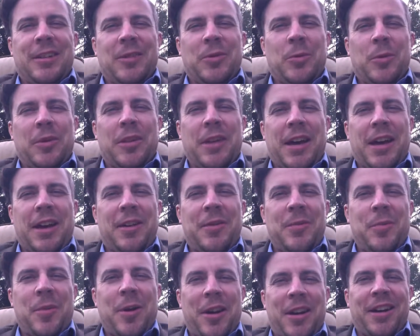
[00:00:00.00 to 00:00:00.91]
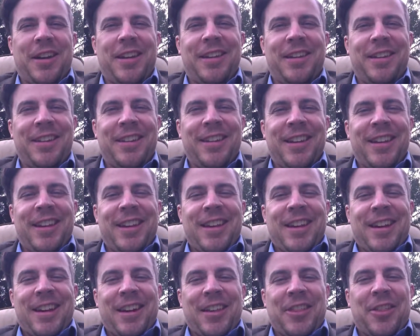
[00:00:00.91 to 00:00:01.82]
with that in mind,
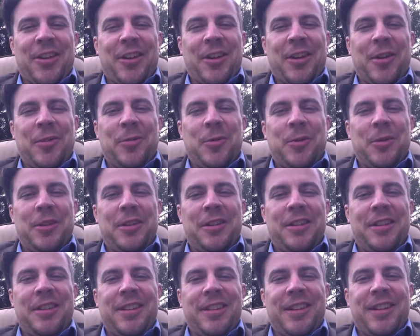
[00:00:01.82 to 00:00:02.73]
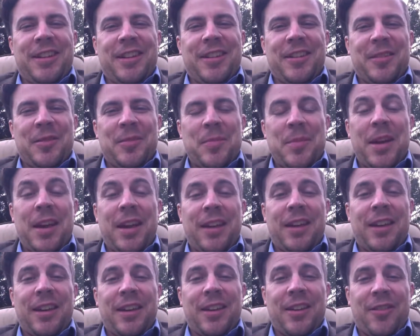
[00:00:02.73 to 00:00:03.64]
I thought I would
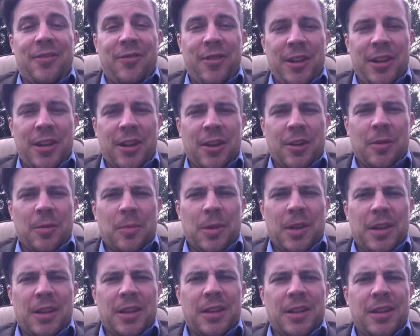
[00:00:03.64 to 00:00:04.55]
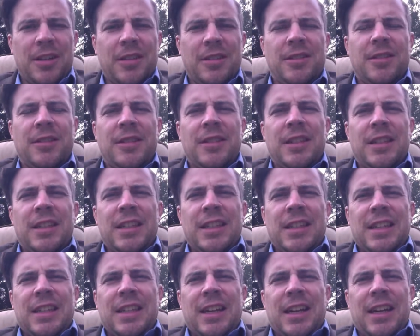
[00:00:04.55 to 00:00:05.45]
make a video because
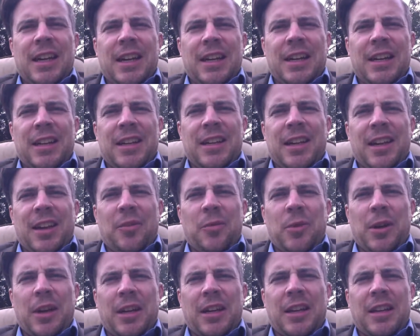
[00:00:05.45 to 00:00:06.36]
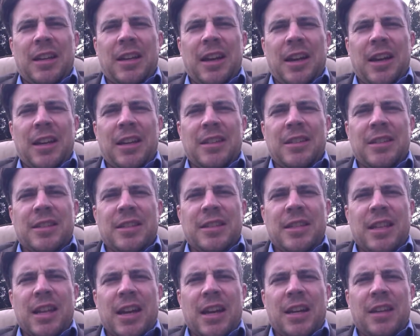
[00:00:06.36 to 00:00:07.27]
I recognize
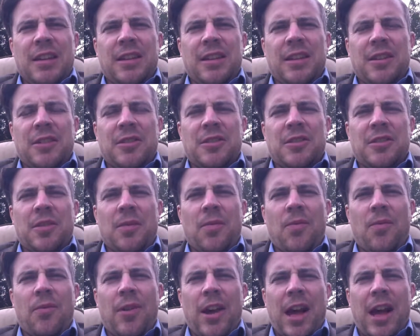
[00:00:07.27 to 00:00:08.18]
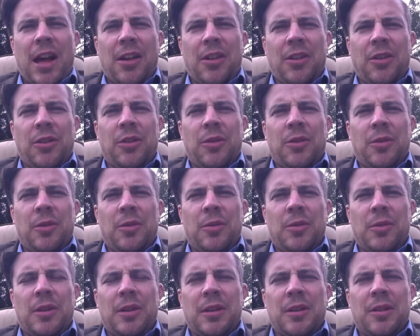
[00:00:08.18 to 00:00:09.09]
that there's some
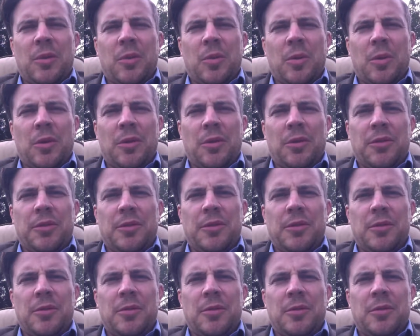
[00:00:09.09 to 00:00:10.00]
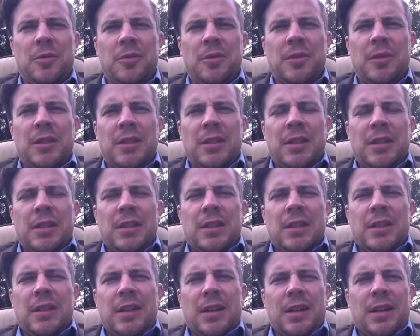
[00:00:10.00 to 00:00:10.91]
value in the world to
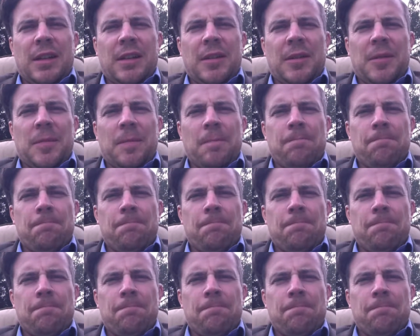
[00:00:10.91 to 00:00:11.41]
um,